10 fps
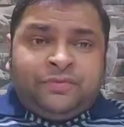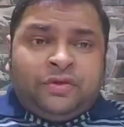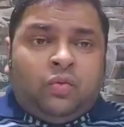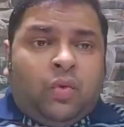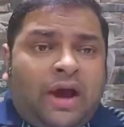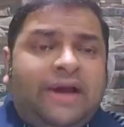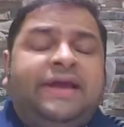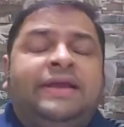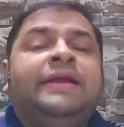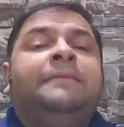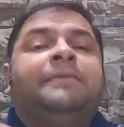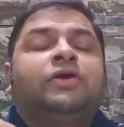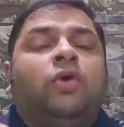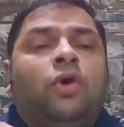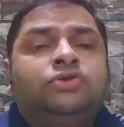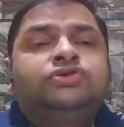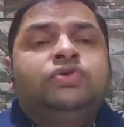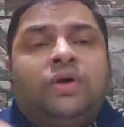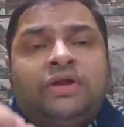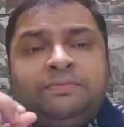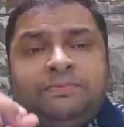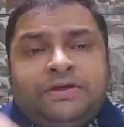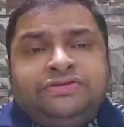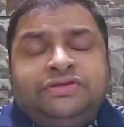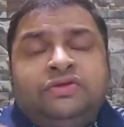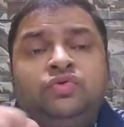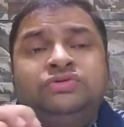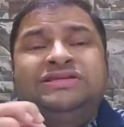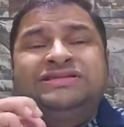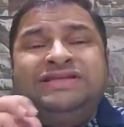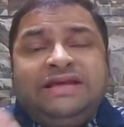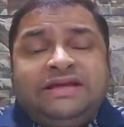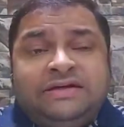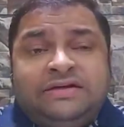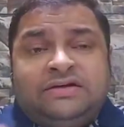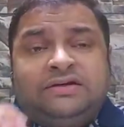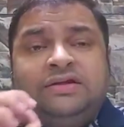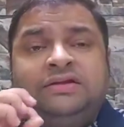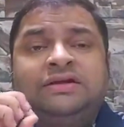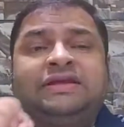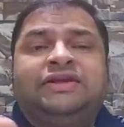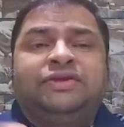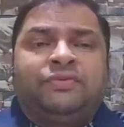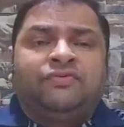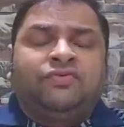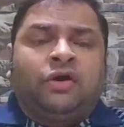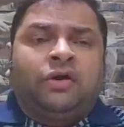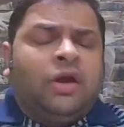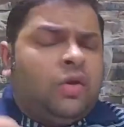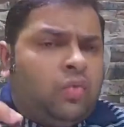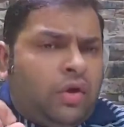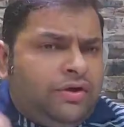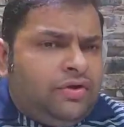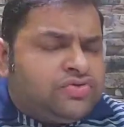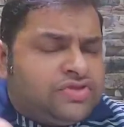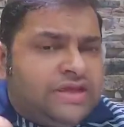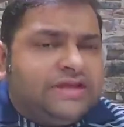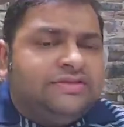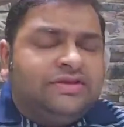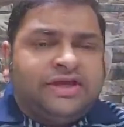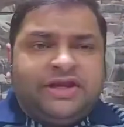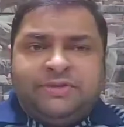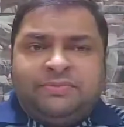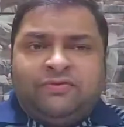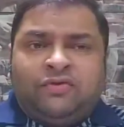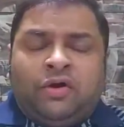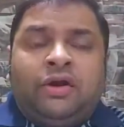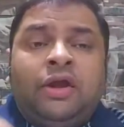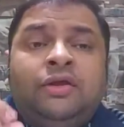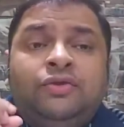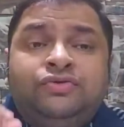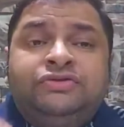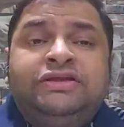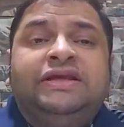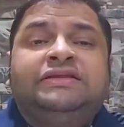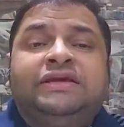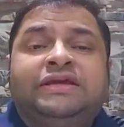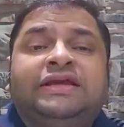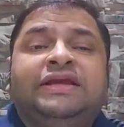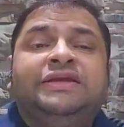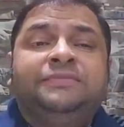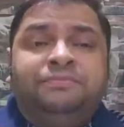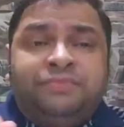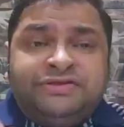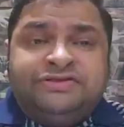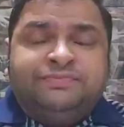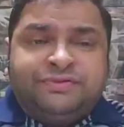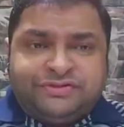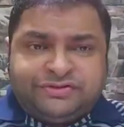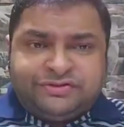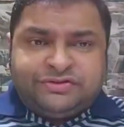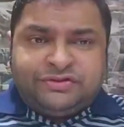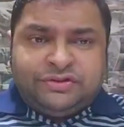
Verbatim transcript: Why? Because you are a person who's a seeker in the kingdom of God. What do you seek in the kingdom of God? You seek the kingdom principles.